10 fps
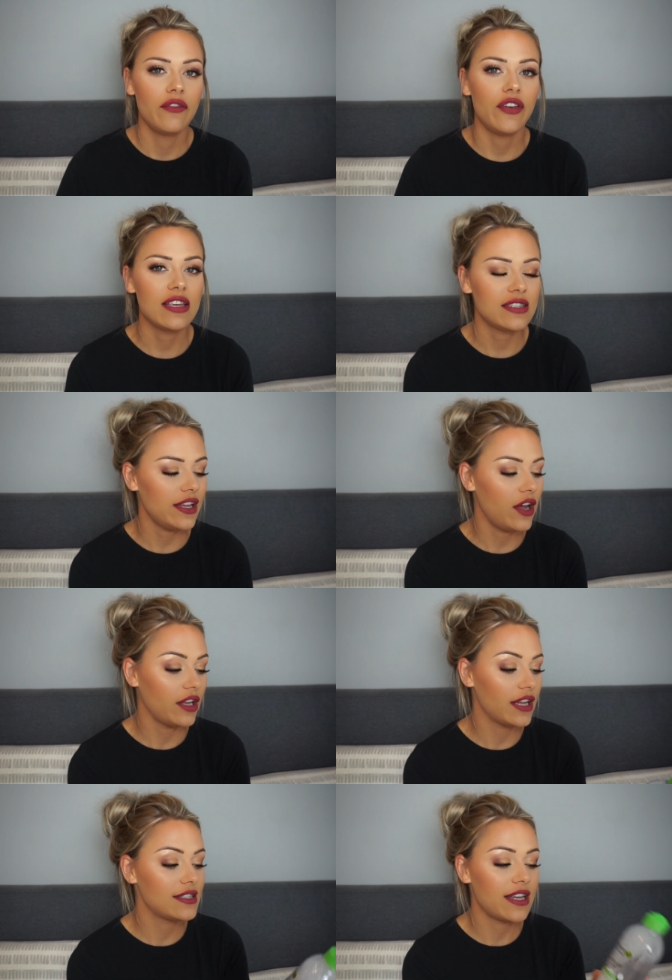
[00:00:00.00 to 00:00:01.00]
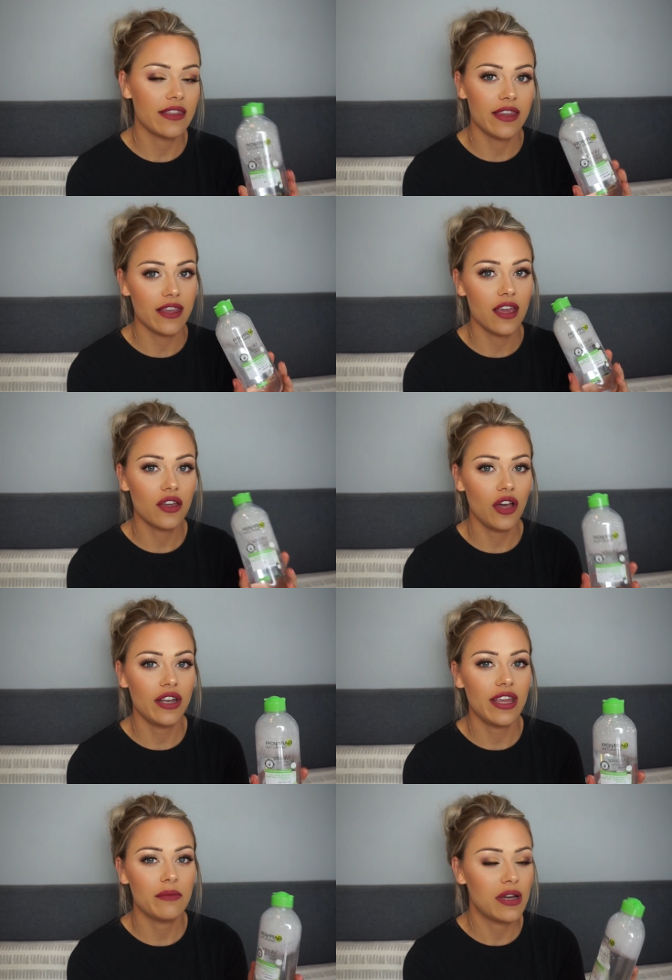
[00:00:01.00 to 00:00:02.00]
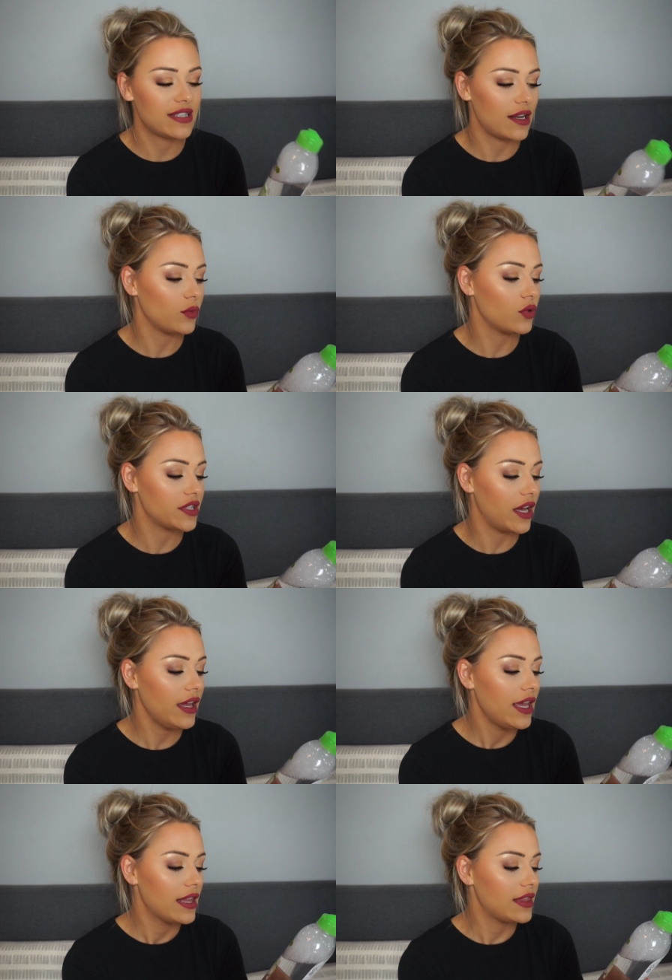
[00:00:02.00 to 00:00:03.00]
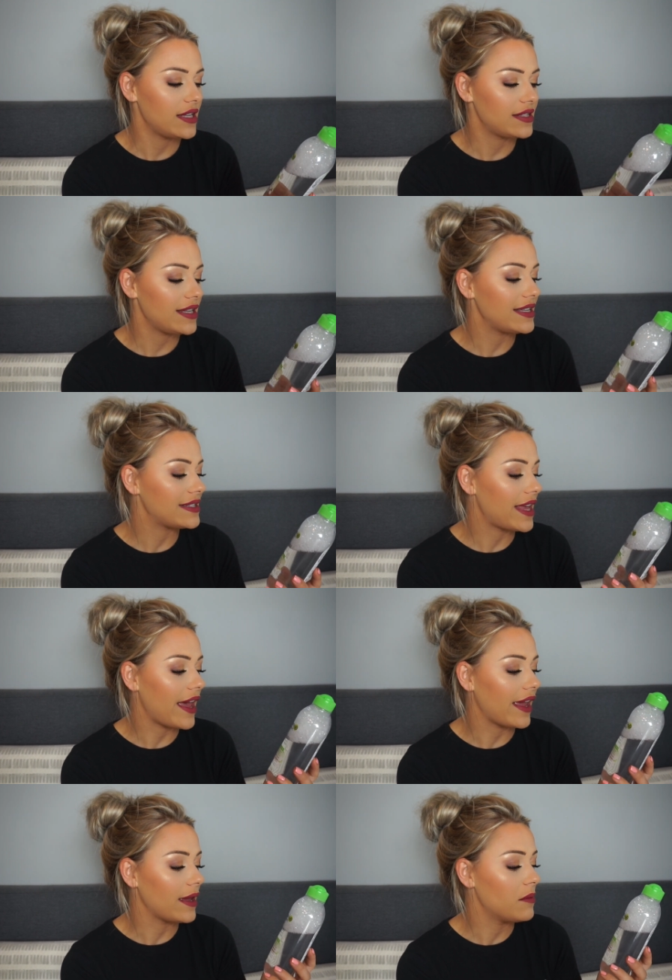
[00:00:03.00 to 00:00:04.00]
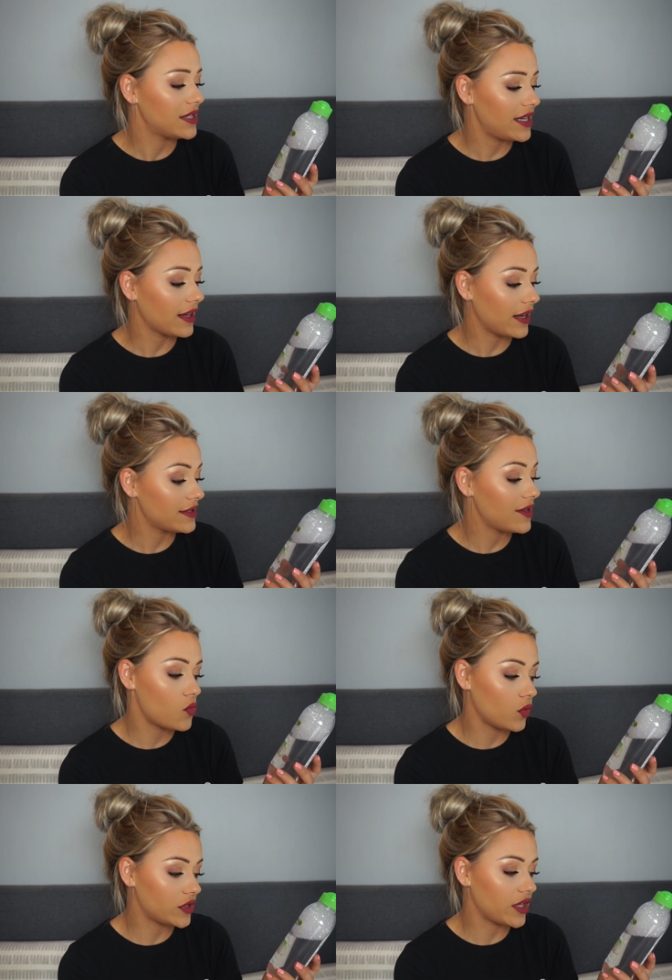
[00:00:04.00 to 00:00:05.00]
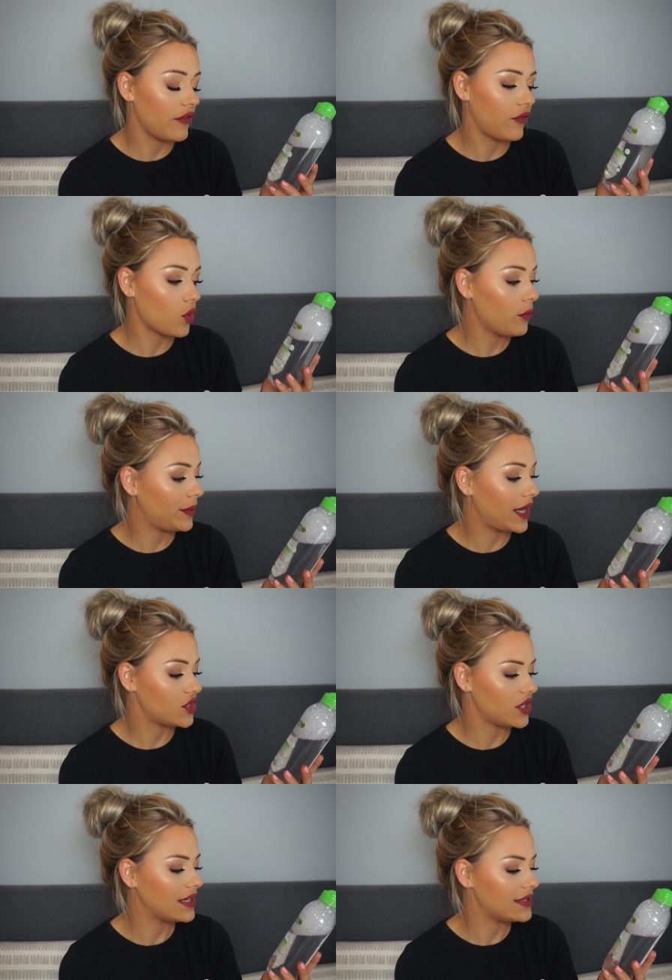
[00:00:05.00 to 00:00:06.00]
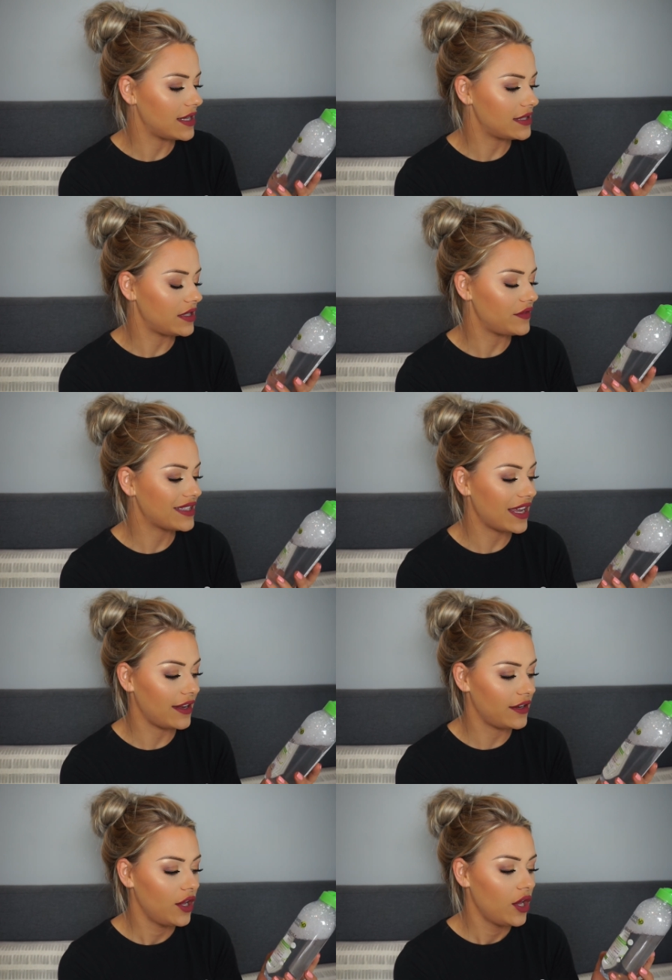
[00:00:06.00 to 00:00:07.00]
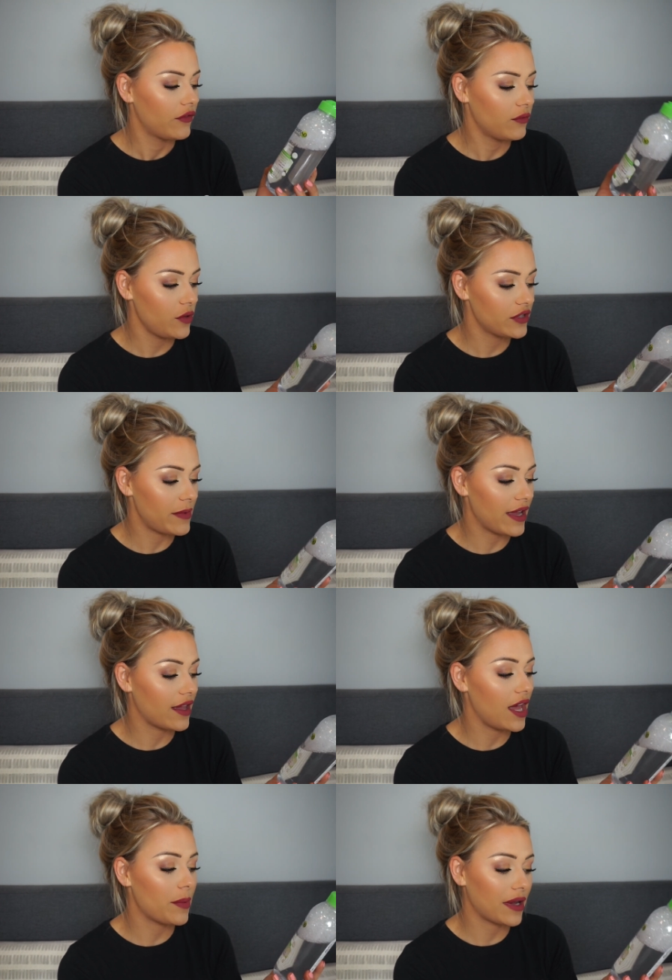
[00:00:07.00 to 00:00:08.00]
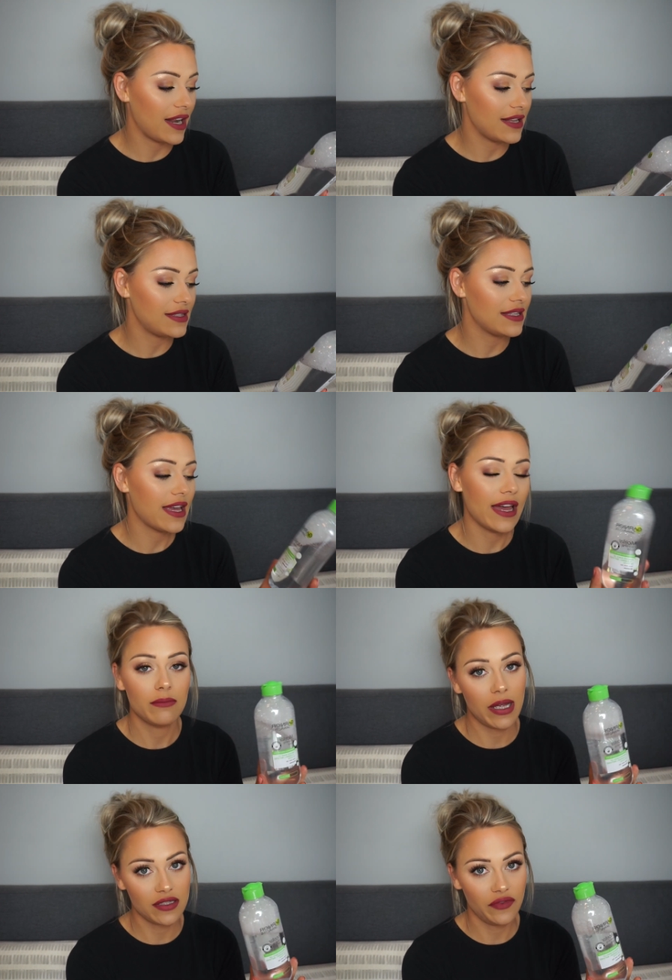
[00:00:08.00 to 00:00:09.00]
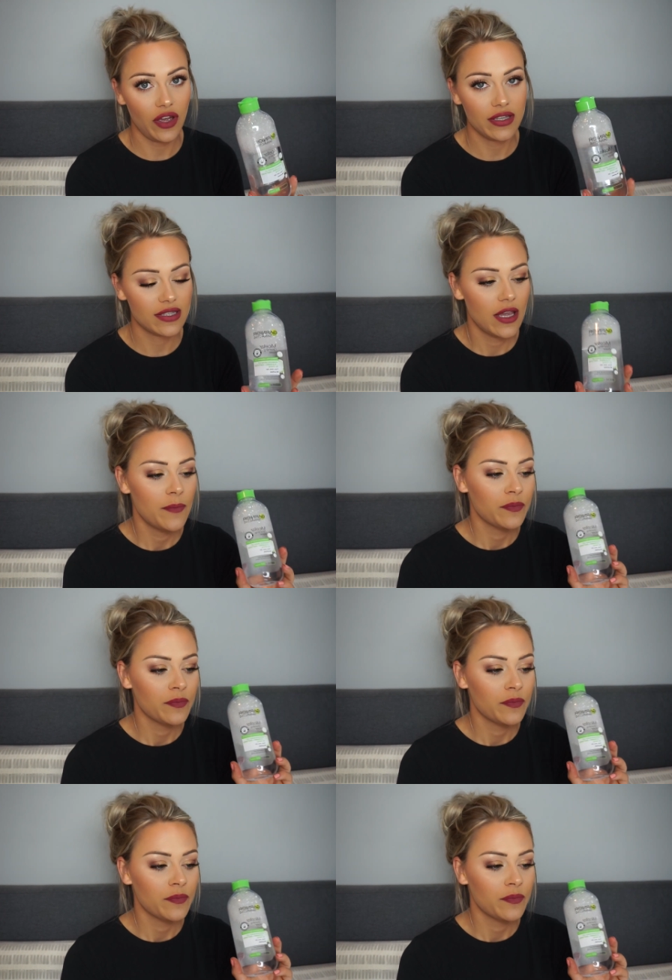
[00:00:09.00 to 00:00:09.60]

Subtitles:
Firstly, I like to take the Garnier Micellar water. This is a micellar cleansing water for combination and sensitive skin, removes makeup, cleanses and mattifies.